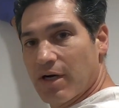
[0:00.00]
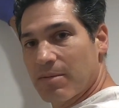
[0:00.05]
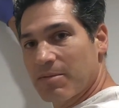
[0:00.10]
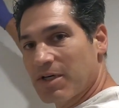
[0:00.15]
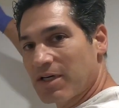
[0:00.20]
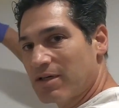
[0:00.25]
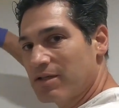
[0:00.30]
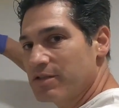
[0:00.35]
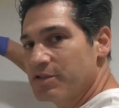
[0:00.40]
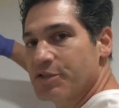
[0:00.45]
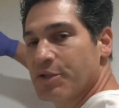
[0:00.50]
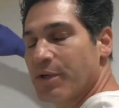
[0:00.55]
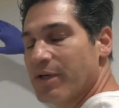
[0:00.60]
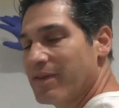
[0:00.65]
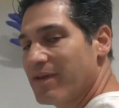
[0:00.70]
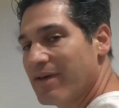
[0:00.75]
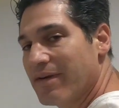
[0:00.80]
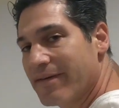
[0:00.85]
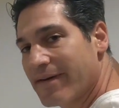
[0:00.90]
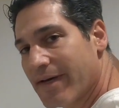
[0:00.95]
I'm not going to show you
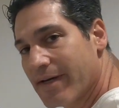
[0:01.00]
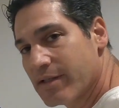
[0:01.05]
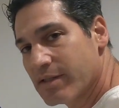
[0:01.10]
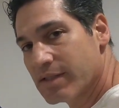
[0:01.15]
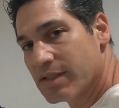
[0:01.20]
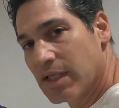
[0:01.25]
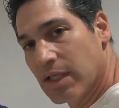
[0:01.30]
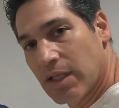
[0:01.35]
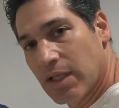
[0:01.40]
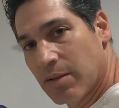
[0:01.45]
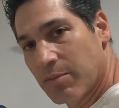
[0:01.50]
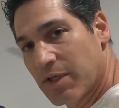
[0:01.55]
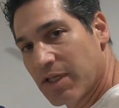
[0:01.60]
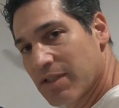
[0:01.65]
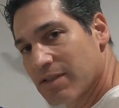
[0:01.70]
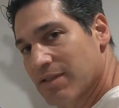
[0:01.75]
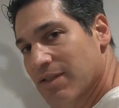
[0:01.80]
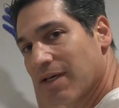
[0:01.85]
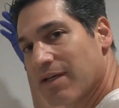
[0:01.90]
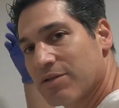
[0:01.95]
the entire ceiling
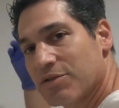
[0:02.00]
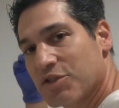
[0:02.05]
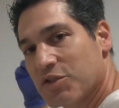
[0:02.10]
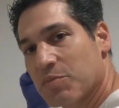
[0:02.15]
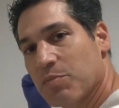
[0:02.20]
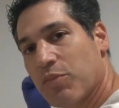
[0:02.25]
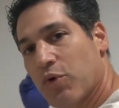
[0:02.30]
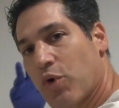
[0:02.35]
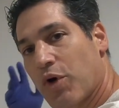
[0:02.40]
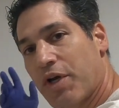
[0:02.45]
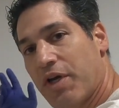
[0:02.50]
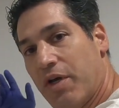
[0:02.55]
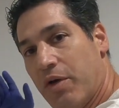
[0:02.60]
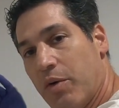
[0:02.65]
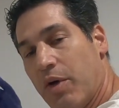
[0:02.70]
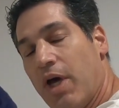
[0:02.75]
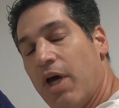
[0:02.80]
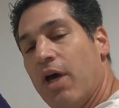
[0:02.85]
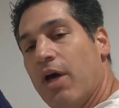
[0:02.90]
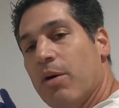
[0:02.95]
because that'll just bore
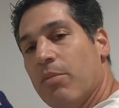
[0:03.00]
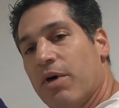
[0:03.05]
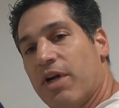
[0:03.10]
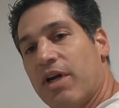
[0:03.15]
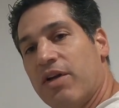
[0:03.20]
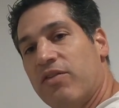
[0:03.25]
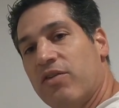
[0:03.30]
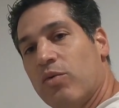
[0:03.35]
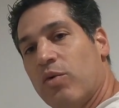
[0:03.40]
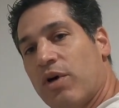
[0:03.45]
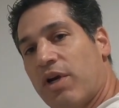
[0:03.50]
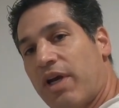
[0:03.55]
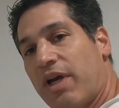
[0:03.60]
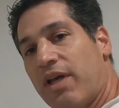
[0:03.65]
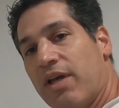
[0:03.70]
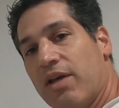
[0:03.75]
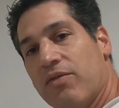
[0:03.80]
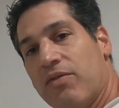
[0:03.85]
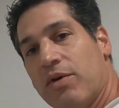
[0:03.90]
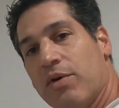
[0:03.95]
you, but I do want to
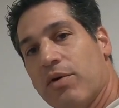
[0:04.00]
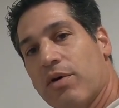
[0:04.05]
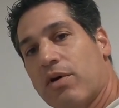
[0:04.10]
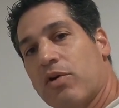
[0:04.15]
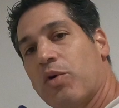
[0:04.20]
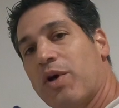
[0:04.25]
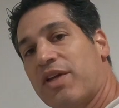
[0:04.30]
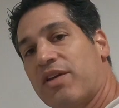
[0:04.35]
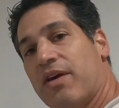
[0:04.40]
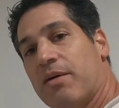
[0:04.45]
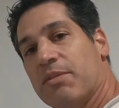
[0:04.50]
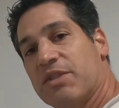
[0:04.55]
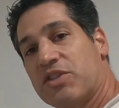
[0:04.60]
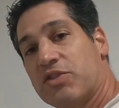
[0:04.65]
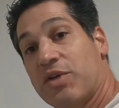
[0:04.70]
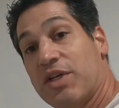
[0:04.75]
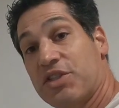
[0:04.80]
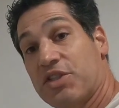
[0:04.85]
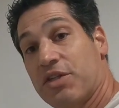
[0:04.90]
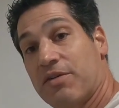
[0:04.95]
give you a quick
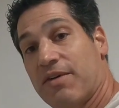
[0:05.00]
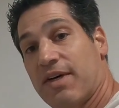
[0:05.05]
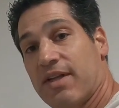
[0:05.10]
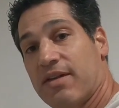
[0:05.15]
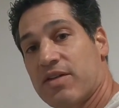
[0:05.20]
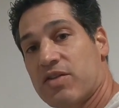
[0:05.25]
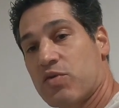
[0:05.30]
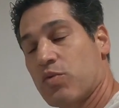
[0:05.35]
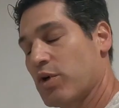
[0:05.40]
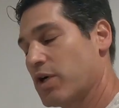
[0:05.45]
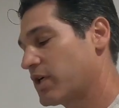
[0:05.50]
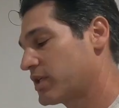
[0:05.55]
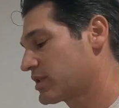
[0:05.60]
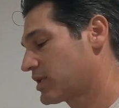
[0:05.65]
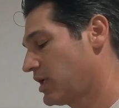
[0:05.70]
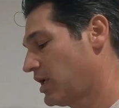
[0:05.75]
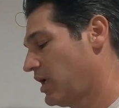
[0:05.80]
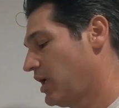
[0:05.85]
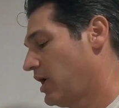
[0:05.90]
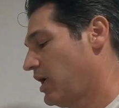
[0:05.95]
demonstration of how this works.